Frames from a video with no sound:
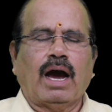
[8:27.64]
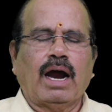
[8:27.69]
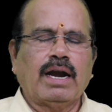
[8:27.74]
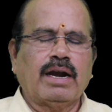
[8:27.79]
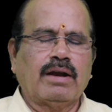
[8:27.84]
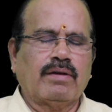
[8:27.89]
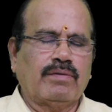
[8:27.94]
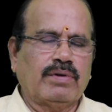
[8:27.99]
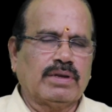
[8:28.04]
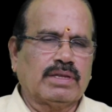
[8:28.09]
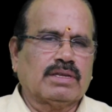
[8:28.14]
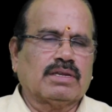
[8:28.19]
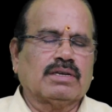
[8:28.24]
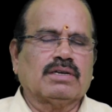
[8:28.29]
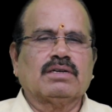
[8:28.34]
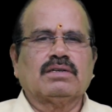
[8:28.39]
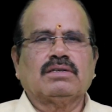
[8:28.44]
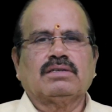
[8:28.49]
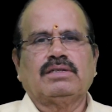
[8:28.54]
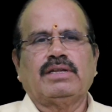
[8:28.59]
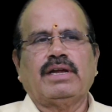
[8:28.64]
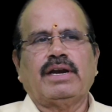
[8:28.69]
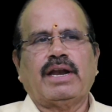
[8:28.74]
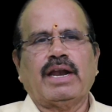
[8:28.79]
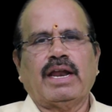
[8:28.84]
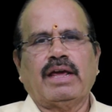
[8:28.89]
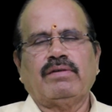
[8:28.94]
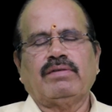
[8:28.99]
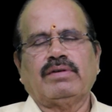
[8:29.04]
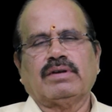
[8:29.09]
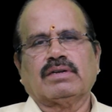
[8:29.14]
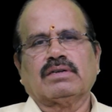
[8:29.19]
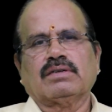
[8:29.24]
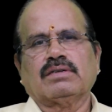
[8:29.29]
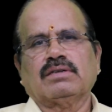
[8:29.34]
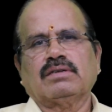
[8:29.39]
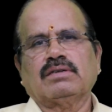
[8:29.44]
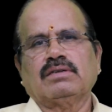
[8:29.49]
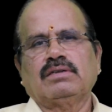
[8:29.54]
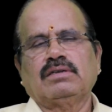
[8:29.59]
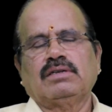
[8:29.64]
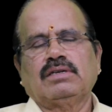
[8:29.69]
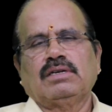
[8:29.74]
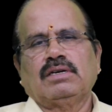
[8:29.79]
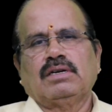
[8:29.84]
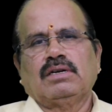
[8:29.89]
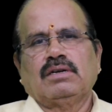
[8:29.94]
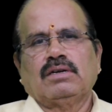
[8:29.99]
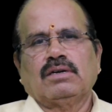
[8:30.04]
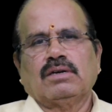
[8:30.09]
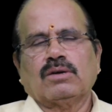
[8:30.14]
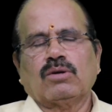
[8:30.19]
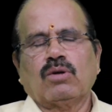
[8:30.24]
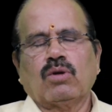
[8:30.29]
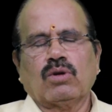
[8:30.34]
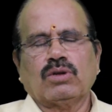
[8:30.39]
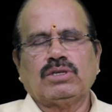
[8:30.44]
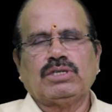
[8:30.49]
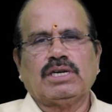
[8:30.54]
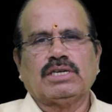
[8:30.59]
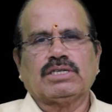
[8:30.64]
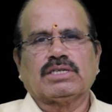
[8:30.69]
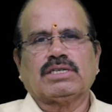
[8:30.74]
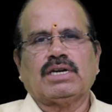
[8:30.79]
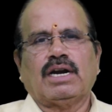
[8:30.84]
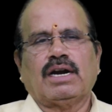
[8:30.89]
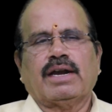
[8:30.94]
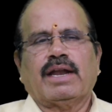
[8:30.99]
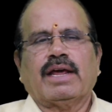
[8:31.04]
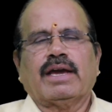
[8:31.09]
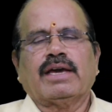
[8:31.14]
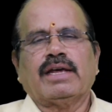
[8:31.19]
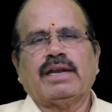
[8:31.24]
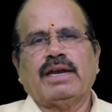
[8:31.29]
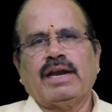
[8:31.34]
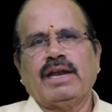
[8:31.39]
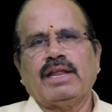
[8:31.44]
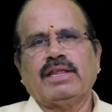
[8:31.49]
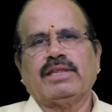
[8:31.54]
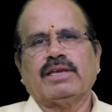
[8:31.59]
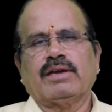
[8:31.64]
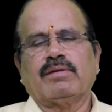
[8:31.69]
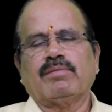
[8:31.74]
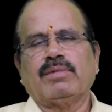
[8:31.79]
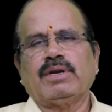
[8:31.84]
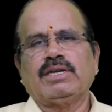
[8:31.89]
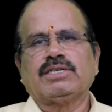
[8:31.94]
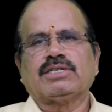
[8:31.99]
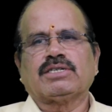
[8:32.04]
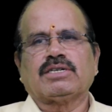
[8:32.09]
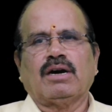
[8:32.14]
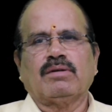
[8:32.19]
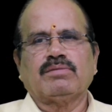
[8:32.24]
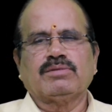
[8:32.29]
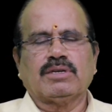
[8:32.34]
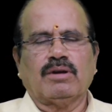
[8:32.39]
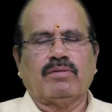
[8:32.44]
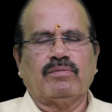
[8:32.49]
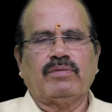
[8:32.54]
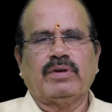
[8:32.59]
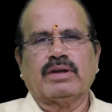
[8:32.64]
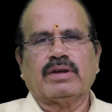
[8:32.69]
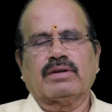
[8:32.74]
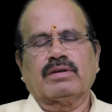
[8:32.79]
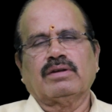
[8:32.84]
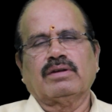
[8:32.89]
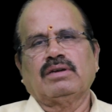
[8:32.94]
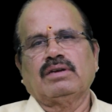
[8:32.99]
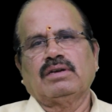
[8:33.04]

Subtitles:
and with the driver. Guruji has not taken anything, please stop somewhere.